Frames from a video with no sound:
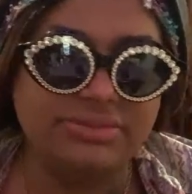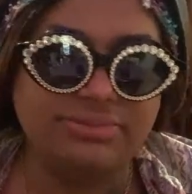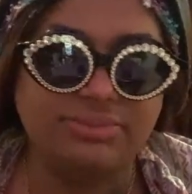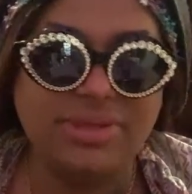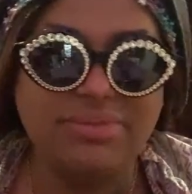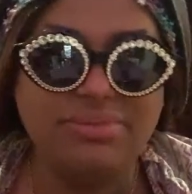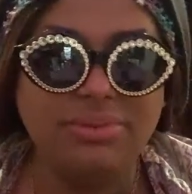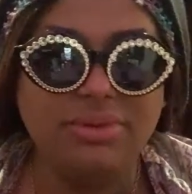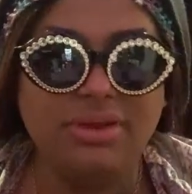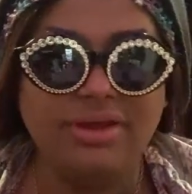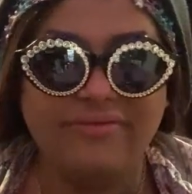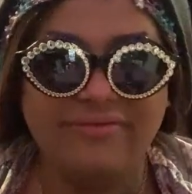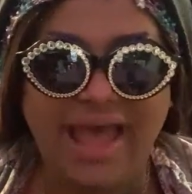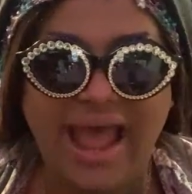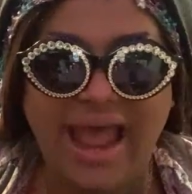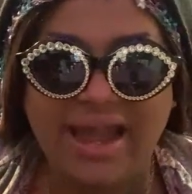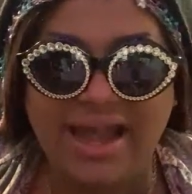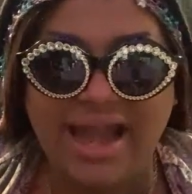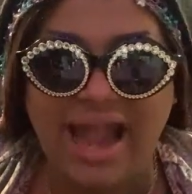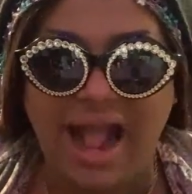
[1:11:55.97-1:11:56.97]
People have
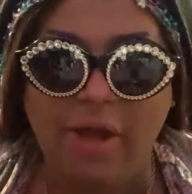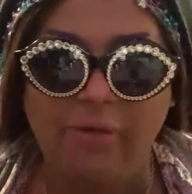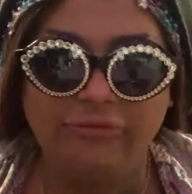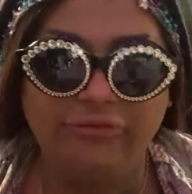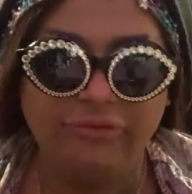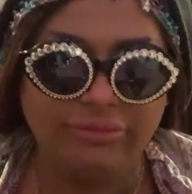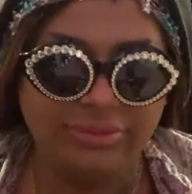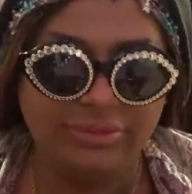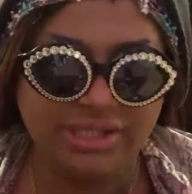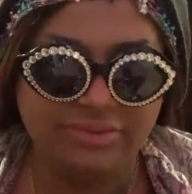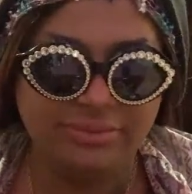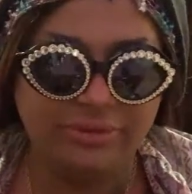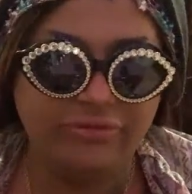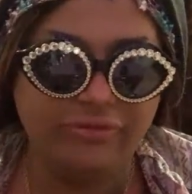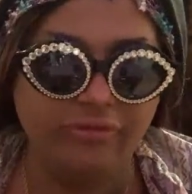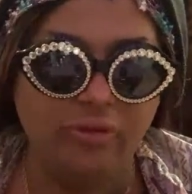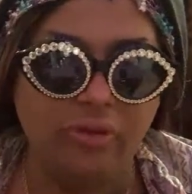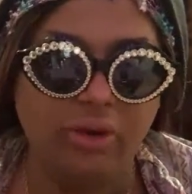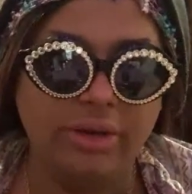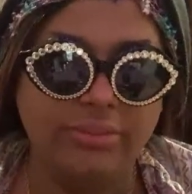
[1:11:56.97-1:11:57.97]
had it out for me
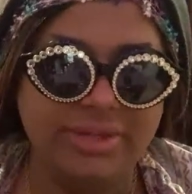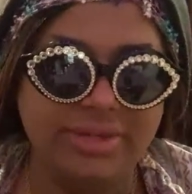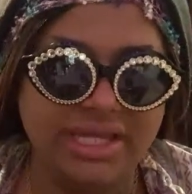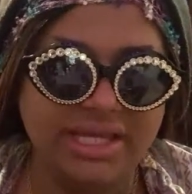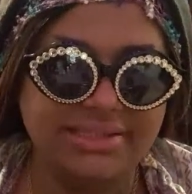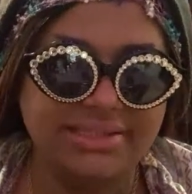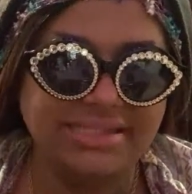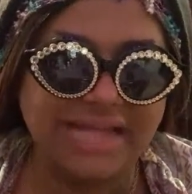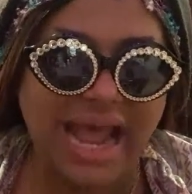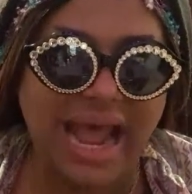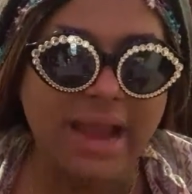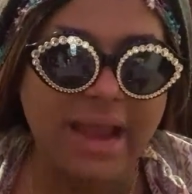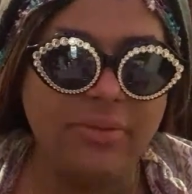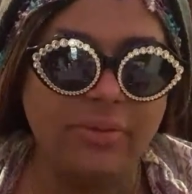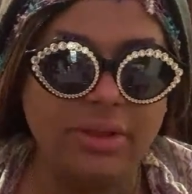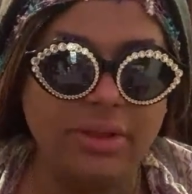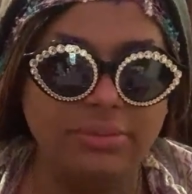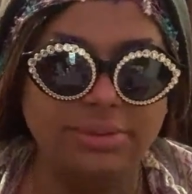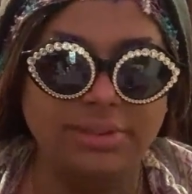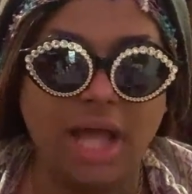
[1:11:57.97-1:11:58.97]
before because I
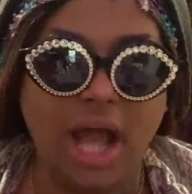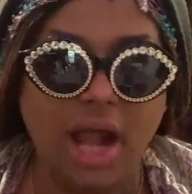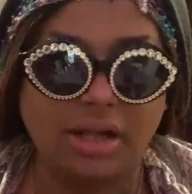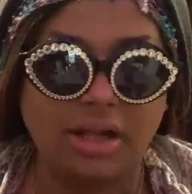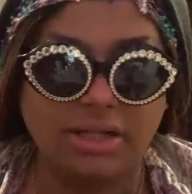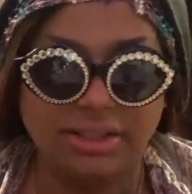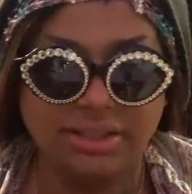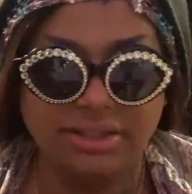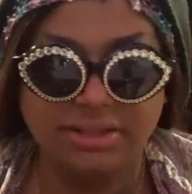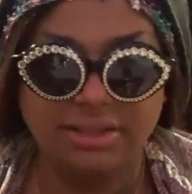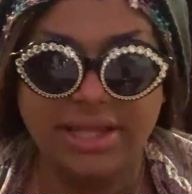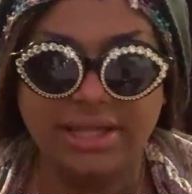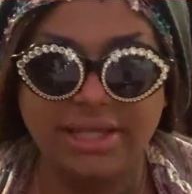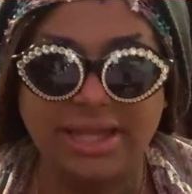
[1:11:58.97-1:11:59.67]
will block. Like,